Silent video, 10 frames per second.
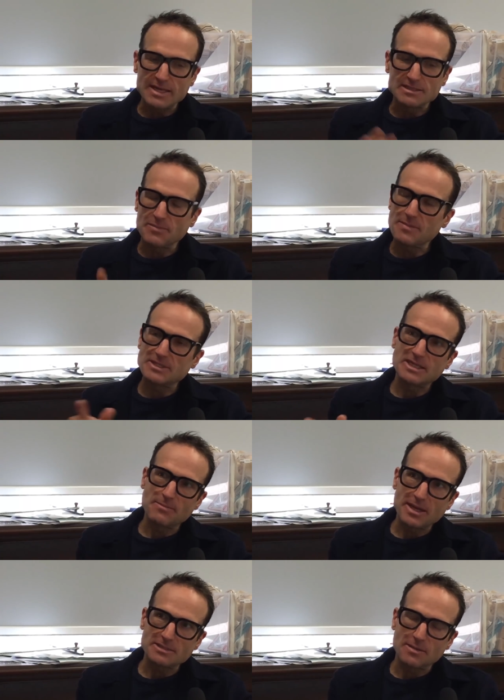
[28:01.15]
things the B B C
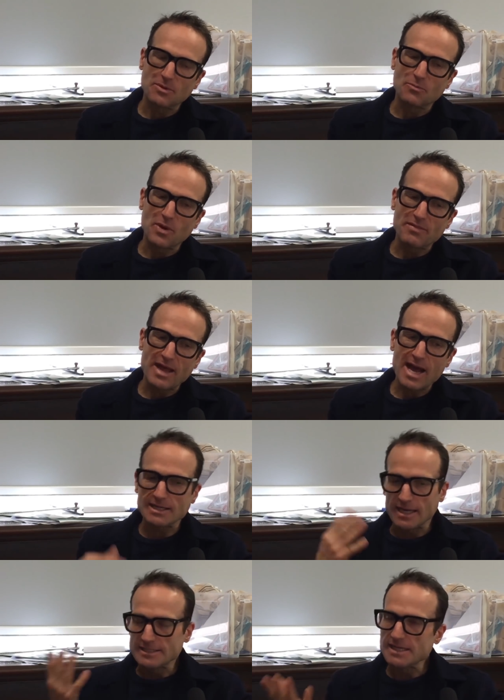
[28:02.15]
picked up on when they had
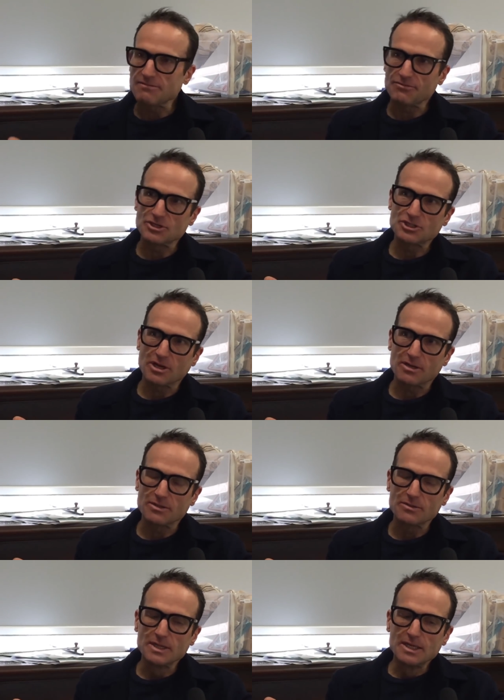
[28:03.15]
an idea for a show
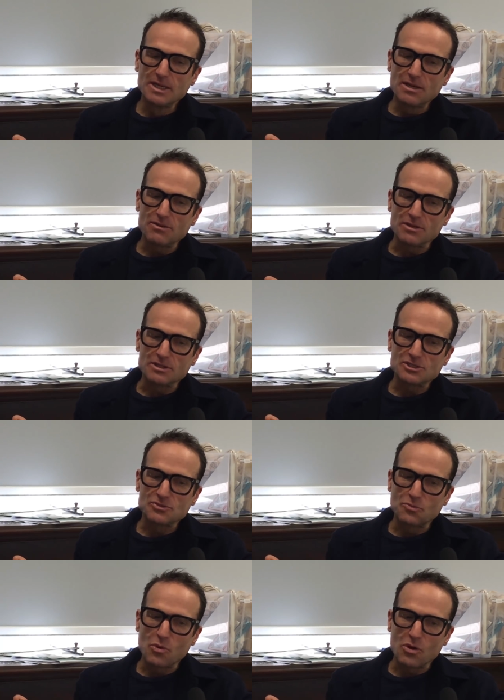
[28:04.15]
that
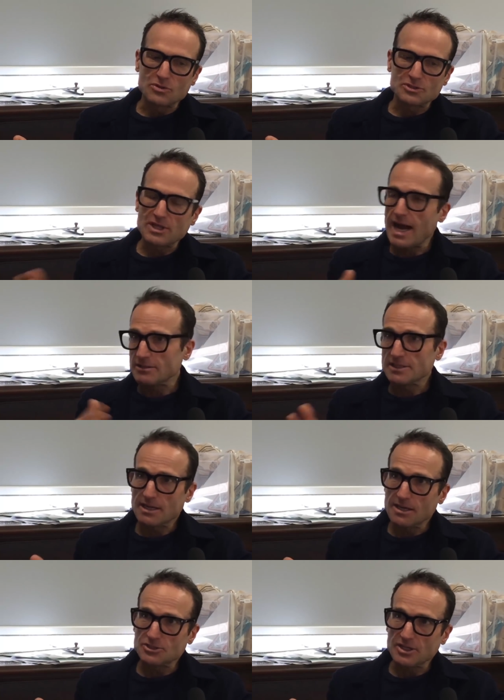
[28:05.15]
was the House that
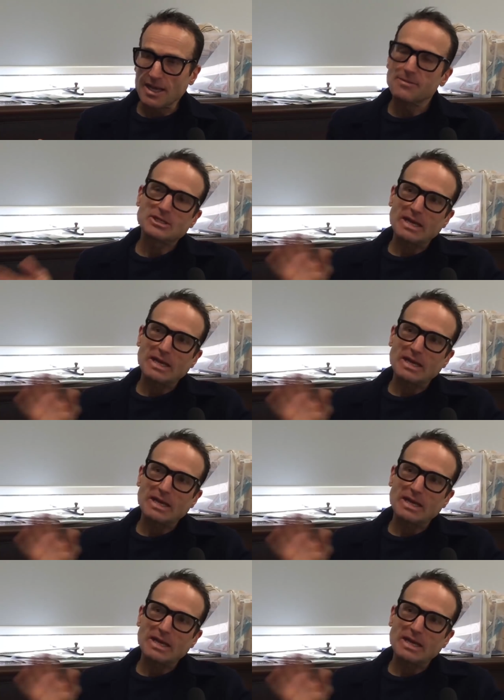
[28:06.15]
one hundred K. It